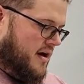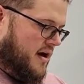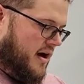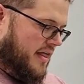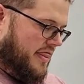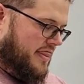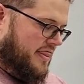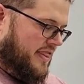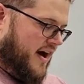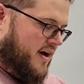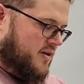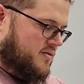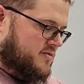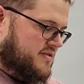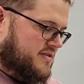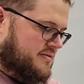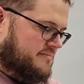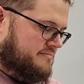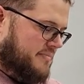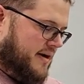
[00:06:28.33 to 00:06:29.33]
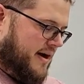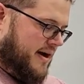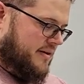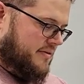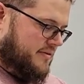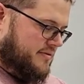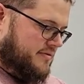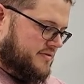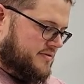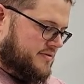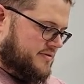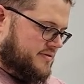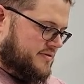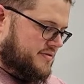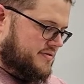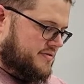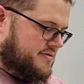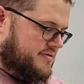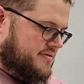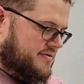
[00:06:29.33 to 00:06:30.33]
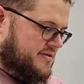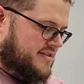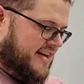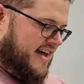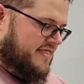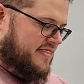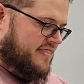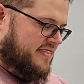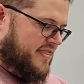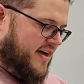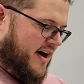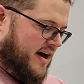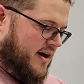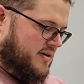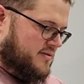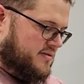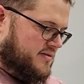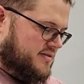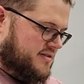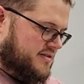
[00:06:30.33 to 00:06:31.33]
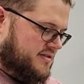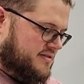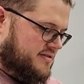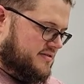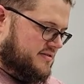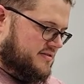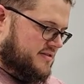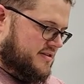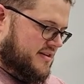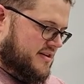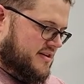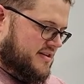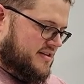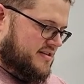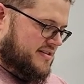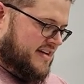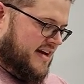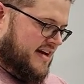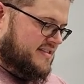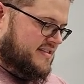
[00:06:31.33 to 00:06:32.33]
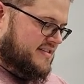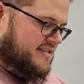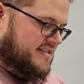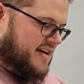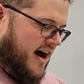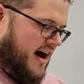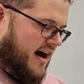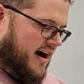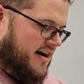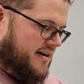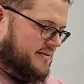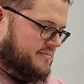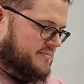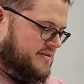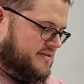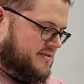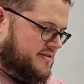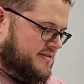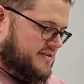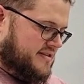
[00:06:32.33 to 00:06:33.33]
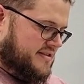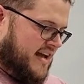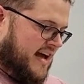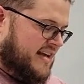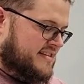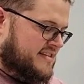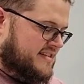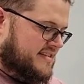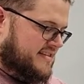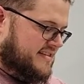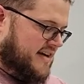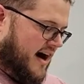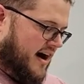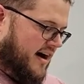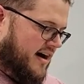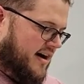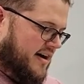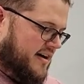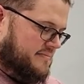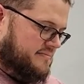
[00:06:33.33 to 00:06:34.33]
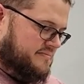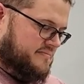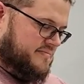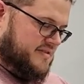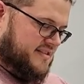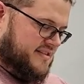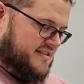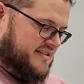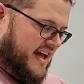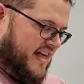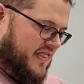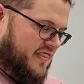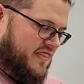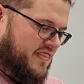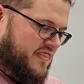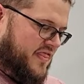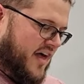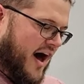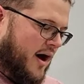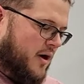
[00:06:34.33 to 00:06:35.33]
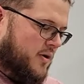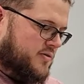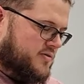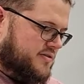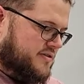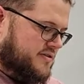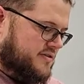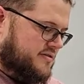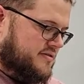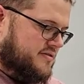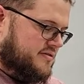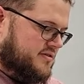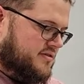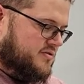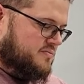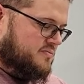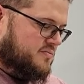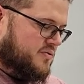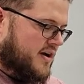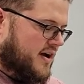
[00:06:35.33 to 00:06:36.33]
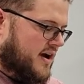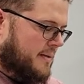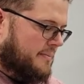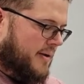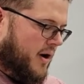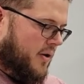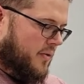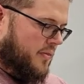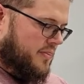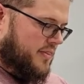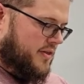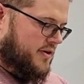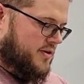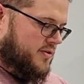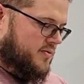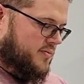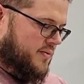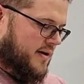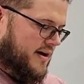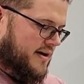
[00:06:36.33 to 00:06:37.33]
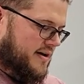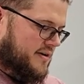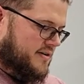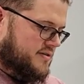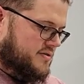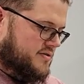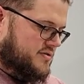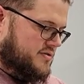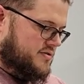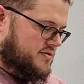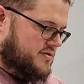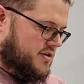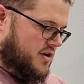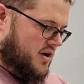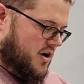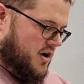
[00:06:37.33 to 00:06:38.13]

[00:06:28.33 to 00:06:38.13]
A thousand battles, ten thousand, ten times, ten times, ten thousand, to bring about the new age.